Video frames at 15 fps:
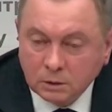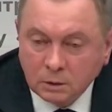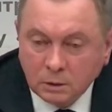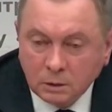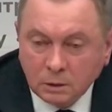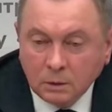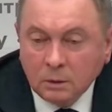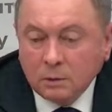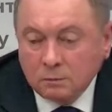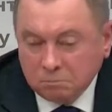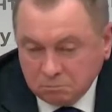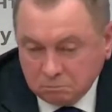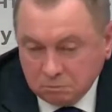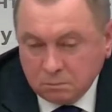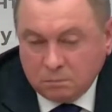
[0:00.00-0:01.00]

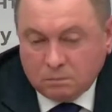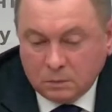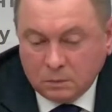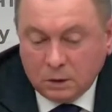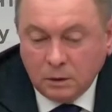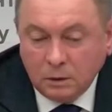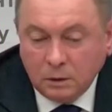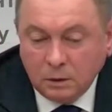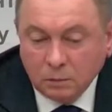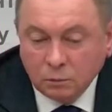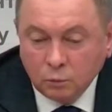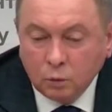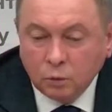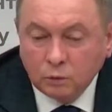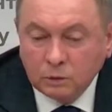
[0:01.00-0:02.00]
constitution, and these ideas were
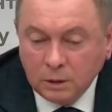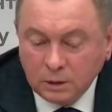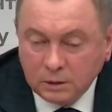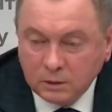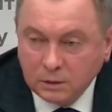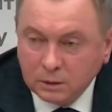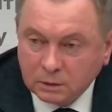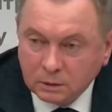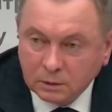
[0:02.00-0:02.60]
accepted.